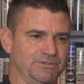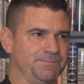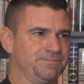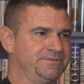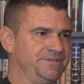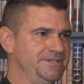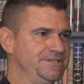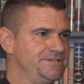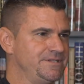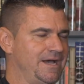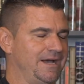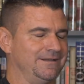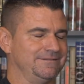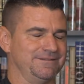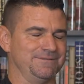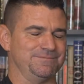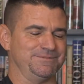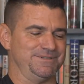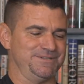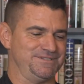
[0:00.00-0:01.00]

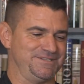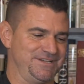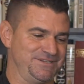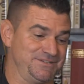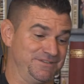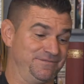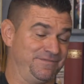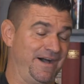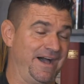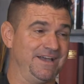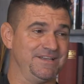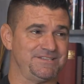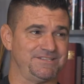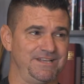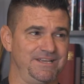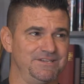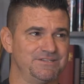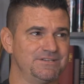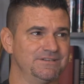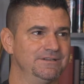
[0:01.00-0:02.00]
the fire
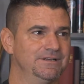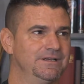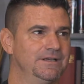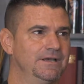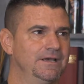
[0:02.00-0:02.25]
station.